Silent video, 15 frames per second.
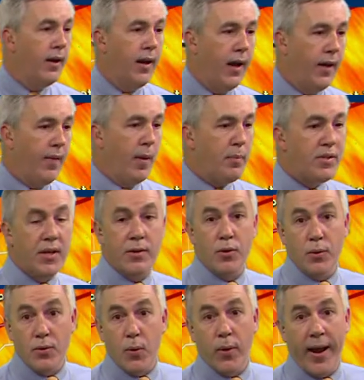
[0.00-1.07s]
that
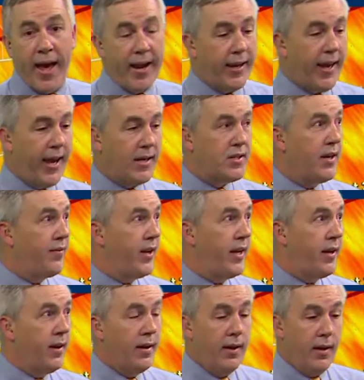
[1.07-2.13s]
potential tornadic
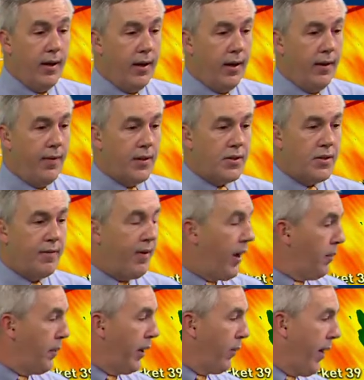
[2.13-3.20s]
activity that's
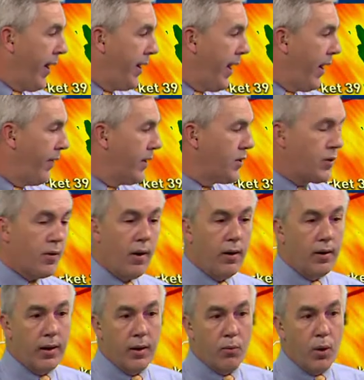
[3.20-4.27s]
developing right now, that
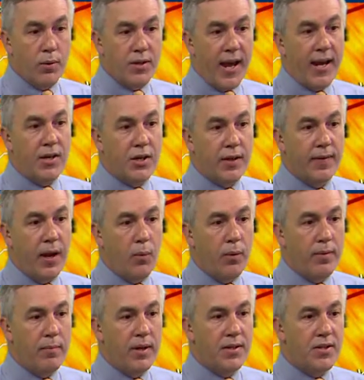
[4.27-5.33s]
strong rotation that
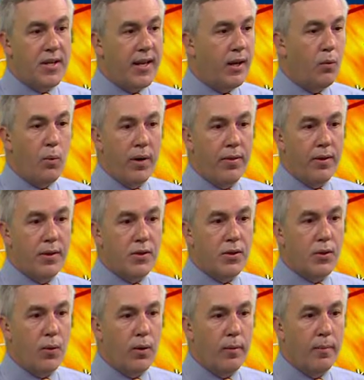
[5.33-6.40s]
we've been seeing with this
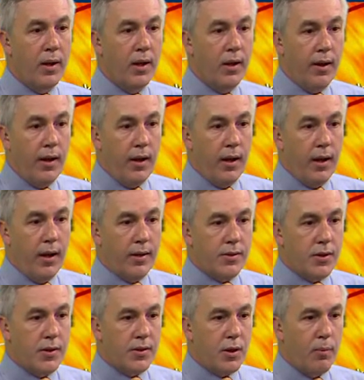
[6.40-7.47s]
storm.
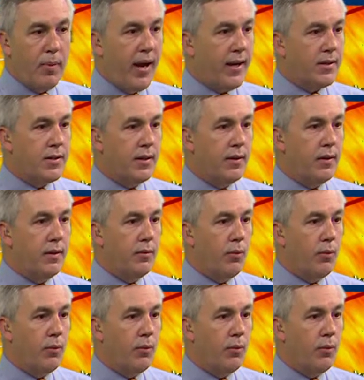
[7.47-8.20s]
So let's go back to the